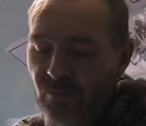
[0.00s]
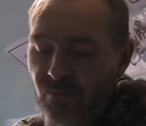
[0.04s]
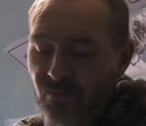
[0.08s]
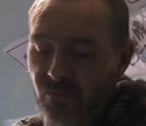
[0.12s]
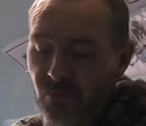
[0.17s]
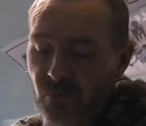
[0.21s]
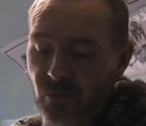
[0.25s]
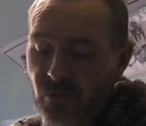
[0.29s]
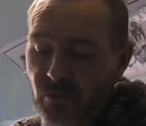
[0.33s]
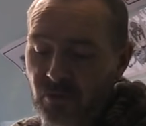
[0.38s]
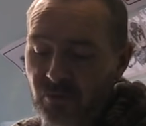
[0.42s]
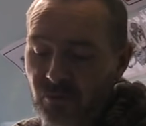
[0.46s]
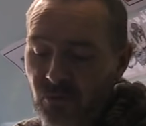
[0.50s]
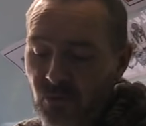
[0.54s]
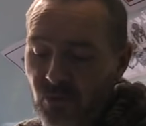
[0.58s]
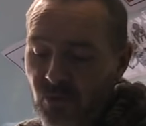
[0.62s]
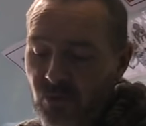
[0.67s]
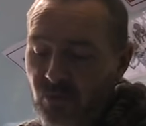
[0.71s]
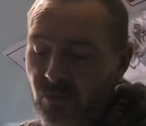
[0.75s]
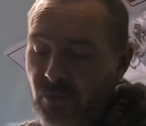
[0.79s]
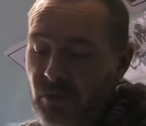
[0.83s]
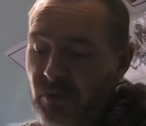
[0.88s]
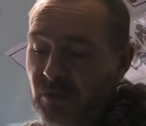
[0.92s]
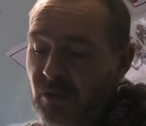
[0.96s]
Furthermore,
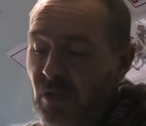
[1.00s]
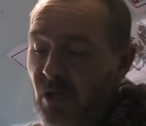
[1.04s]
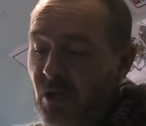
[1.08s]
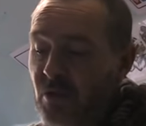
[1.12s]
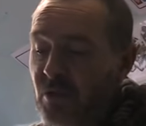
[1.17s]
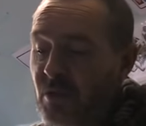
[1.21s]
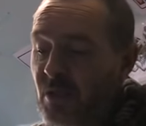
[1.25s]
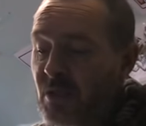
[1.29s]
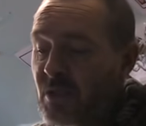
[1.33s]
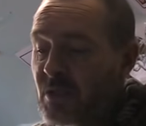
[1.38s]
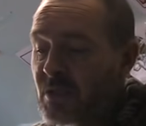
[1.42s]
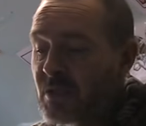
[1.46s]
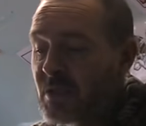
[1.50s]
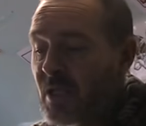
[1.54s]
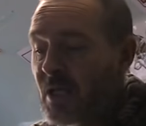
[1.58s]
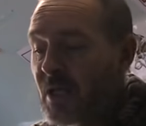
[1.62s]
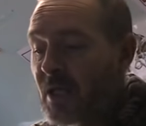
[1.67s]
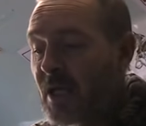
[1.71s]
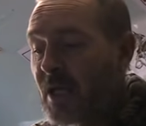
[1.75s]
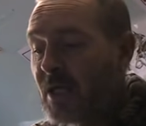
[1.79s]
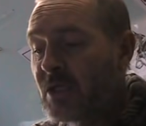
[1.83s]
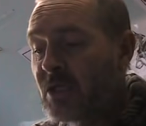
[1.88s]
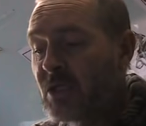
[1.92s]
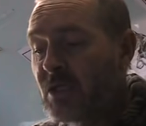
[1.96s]
we note that this
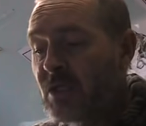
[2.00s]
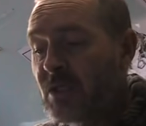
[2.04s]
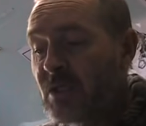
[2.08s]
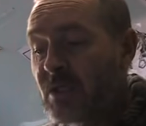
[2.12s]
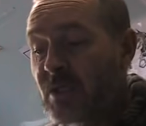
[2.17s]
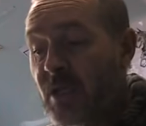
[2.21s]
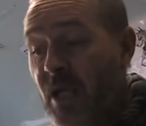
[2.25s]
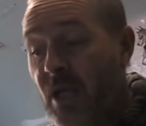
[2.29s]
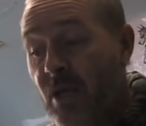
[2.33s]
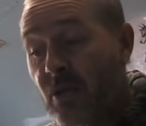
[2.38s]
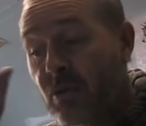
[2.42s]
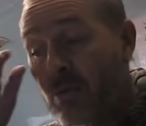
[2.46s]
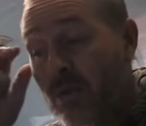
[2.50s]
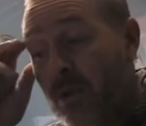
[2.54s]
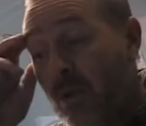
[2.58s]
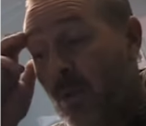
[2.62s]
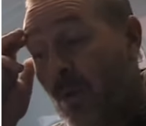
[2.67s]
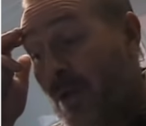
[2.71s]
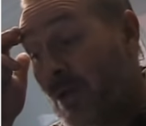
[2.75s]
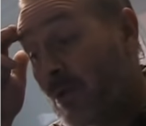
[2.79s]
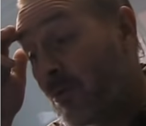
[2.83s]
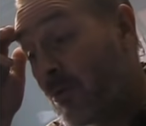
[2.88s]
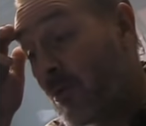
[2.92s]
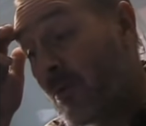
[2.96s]
allegation is a Category
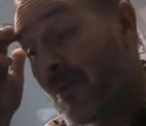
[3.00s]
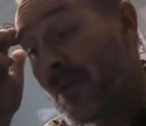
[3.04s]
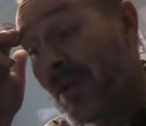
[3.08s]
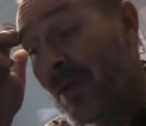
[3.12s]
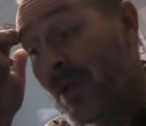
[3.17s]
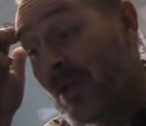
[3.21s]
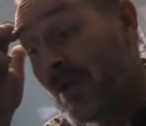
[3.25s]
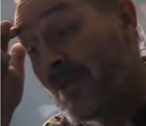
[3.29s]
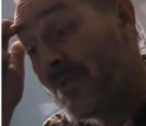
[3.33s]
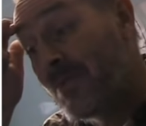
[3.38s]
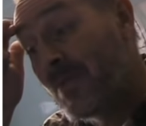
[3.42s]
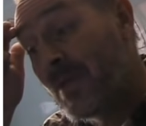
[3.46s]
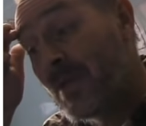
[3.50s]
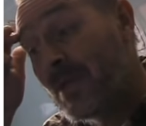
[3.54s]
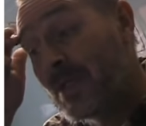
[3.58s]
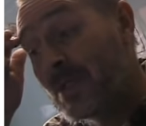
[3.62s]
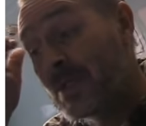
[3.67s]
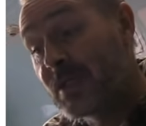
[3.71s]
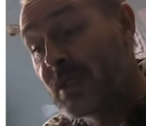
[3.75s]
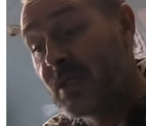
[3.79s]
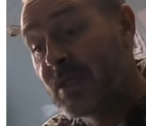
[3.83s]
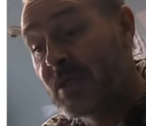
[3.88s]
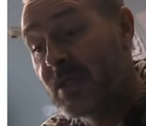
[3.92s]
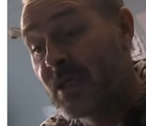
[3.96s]
1 criminal
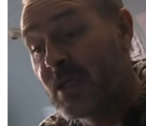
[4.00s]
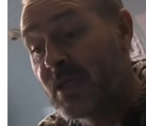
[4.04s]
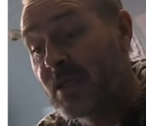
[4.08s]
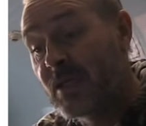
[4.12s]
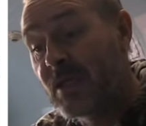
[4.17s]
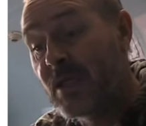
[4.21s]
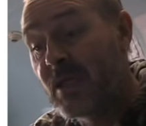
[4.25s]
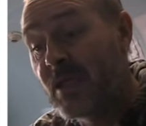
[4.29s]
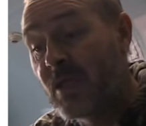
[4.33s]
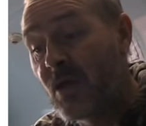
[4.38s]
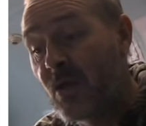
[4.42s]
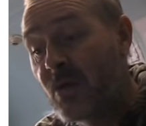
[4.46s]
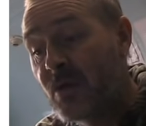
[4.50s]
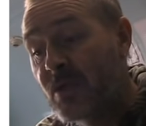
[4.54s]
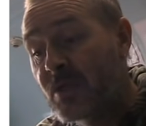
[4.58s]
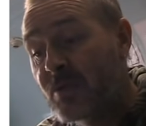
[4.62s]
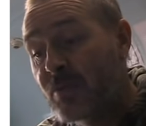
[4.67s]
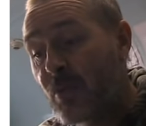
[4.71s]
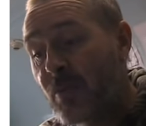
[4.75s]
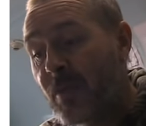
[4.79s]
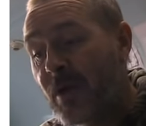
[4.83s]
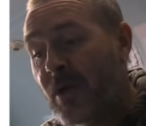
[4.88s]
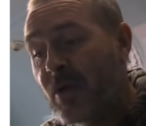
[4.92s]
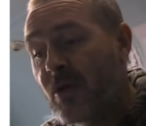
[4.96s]
offence and that the onus
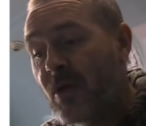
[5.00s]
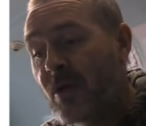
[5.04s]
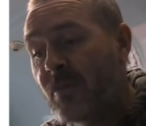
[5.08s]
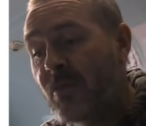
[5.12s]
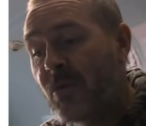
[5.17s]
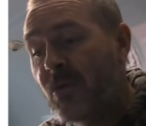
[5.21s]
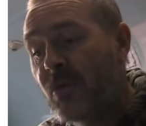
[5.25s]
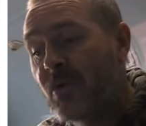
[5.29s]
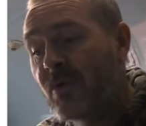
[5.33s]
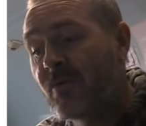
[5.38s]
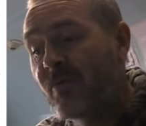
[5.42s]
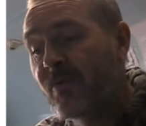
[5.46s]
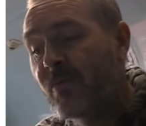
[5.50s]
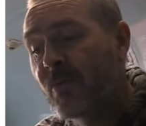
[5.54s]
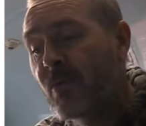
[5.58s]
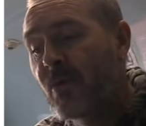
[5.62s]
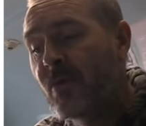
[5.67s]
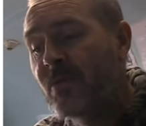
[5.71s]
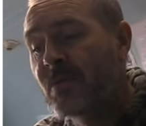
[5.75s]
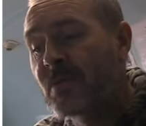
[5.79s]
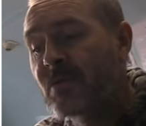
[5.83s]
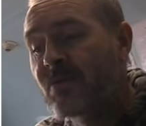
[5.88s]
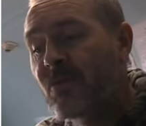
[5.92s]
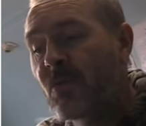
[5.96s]
probandi burden of
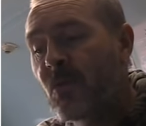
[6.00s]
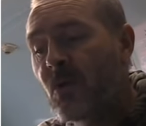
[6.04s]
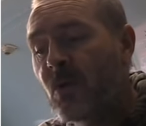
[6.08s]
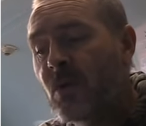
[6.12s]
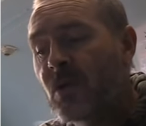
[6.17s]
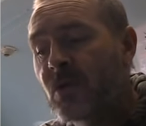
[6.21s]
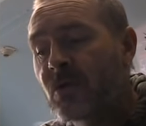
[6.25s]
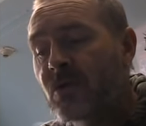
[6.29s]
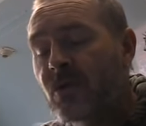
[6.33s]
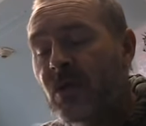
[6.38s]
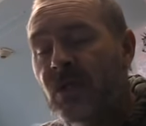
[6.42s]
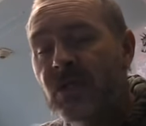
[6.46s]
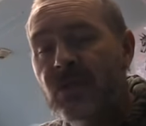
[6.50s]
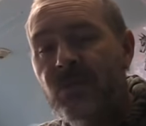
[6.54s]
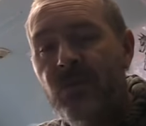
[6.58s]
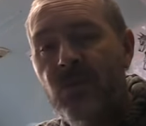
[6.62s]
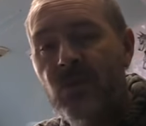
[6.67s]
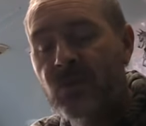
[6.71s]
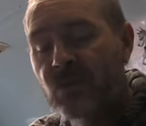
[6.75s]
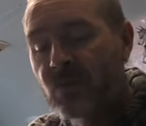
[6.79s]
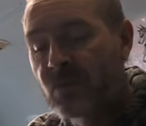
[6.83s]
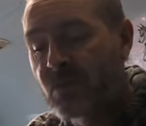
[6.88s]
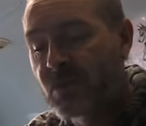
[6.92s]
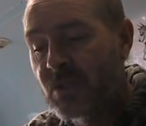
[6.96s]
proof is for Auckland
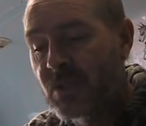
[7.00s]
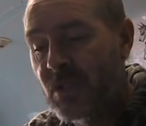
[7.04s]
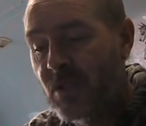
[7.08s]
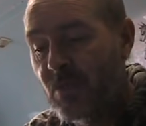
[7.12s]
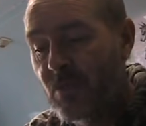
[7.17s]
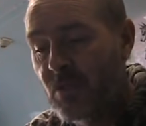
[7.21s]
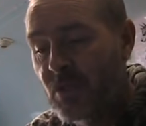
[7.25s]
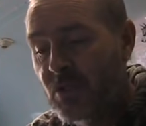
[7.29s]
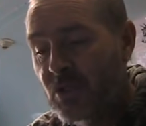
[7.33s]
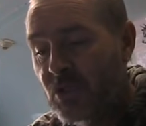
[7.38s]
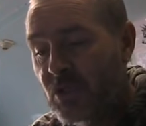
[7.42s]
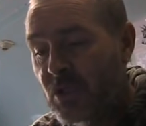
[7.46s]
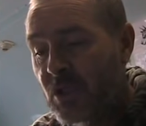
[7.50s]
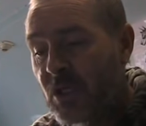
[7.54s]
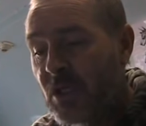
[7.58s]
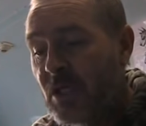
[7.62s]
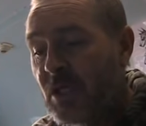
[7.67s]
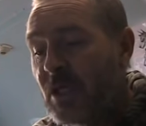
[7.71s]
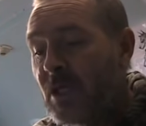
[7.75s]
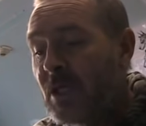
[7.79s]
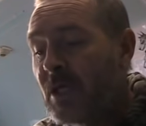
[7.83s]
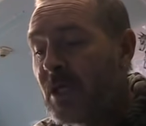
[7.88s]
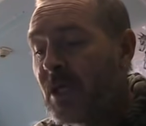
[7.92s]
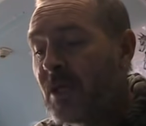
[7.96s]
Transport to establish
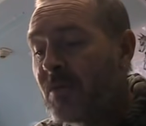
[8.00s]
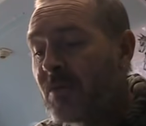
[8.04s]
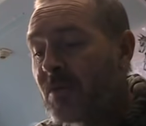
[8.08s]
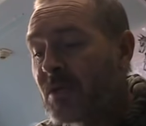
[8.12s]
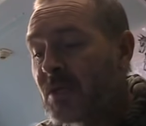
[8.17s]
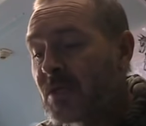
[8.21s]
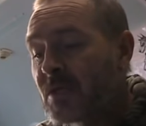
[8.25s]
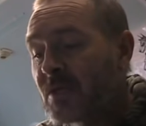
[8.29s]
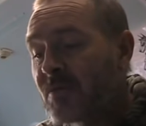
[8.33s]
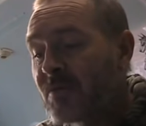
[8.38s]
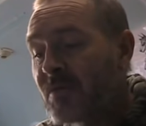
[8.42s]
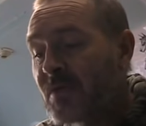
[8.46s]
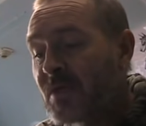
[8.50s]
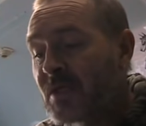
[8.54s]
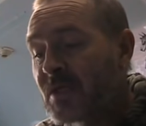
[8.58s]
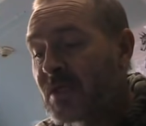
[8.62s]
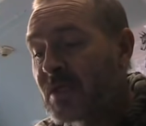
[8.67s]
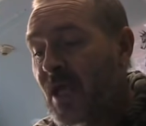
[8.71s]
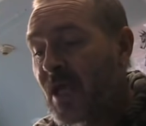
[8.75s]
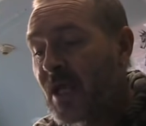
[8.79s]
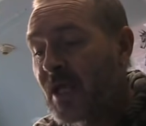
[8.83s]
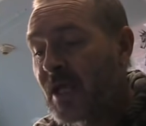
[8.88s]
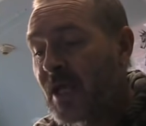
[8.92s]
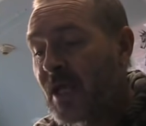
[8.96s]
evidence of this
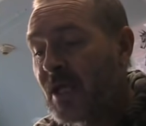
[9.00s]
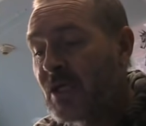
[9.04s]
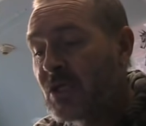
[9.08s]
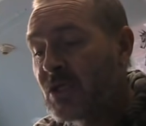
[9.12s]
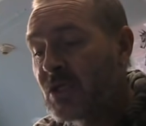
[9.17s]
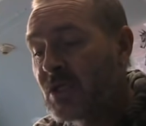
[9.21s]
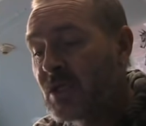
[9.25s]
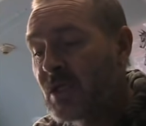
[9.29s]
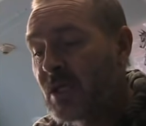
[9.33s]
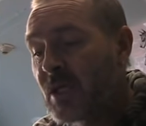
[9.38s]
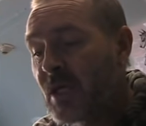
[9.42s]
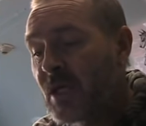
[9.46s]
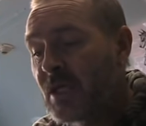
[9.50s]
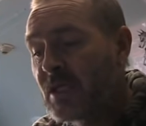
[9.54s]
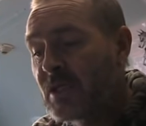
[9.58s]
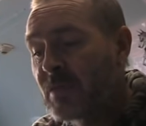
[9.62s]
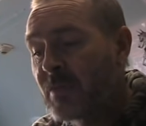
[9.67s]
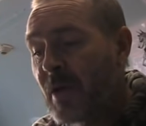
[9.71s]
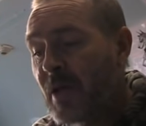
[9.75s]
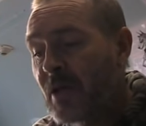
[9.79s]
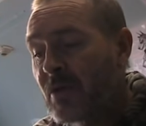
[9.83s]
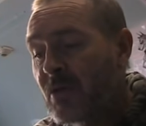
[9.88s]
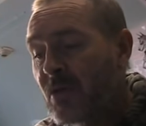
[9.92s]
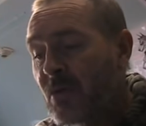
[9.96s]
allegation against
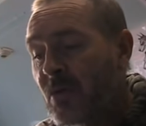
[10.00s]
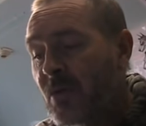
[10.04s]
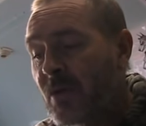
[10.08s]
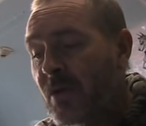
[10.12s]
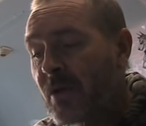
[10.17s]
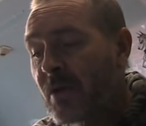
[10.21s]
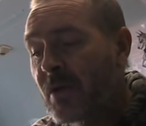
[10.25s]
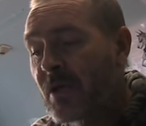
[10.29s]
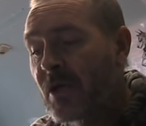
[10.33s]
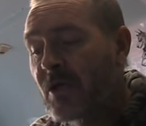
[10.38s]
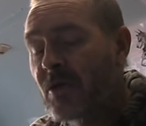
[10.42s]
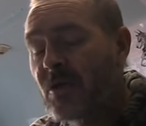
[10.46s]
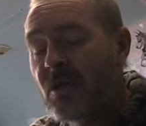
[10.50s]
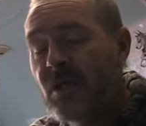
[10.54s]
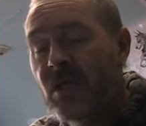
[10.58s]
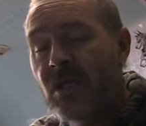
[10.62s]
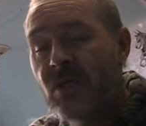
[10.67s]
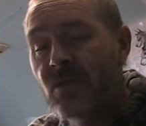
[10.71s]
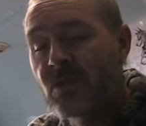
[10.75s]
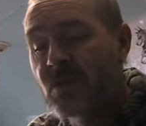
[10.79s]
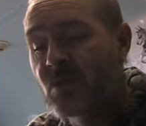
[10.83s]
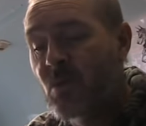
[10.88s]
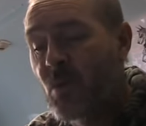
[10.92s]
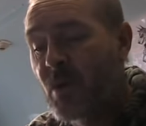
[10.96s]
Mark Donald Eric Keen,
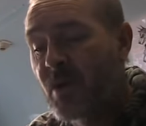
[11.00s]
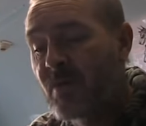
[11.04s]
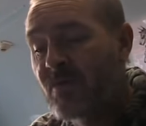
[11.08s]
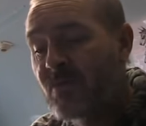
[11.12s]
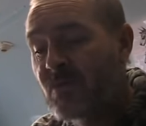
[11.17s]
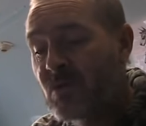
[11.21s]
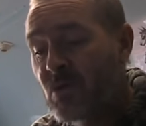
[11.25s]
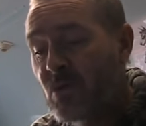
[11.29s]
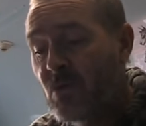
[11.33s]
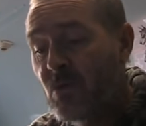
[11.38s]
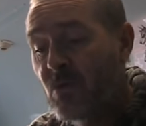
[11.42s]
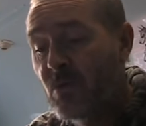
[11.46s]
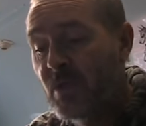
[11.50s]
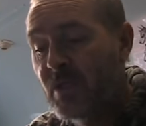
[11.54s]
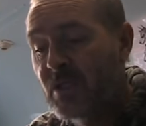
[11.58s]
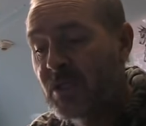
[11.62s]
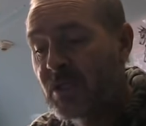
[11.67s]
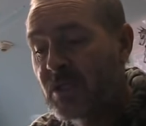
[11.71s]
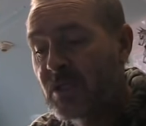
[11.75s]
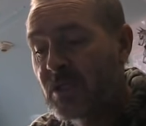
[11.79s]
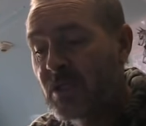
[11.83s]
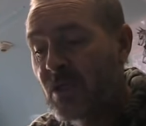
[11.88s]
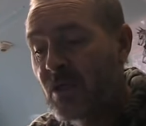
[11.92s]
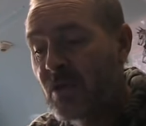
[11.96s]
who is one of two
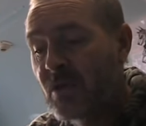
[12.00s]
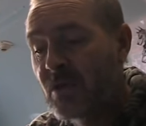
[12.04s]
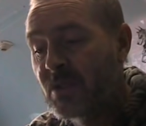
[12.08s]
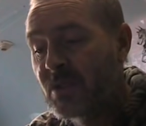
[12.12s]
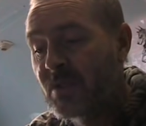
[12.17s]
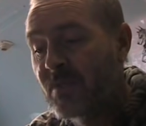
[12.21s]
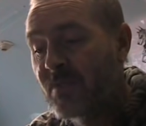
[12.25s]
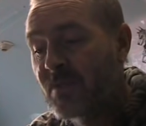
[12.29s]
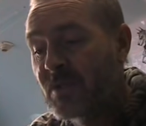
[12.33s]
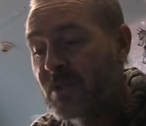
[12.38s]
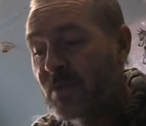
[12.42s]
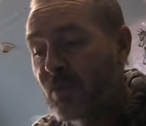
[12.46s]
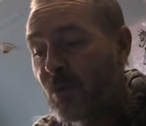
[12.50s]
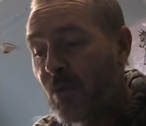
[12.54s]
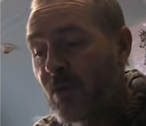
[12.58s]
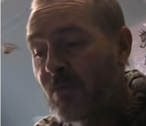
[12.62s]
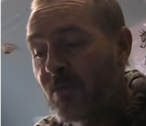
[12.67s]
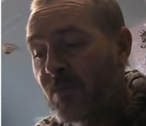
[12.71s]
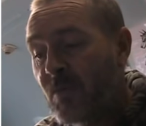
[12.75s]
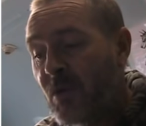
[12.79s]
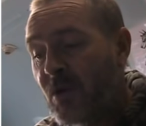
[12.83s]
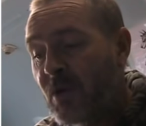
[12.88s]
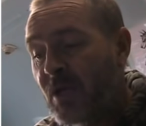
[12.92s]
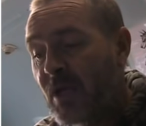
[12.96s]
registered owners of this
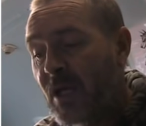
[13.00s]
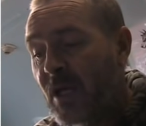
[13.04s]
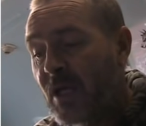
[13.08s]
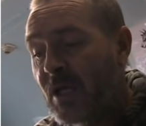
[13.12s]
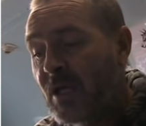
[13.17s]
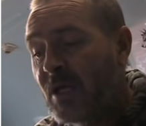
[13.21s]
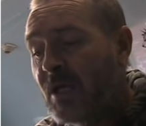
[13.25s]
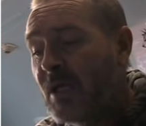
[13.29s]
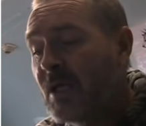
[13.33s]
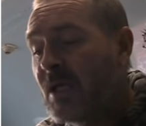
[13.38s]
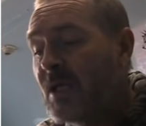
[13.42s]
private motorcar,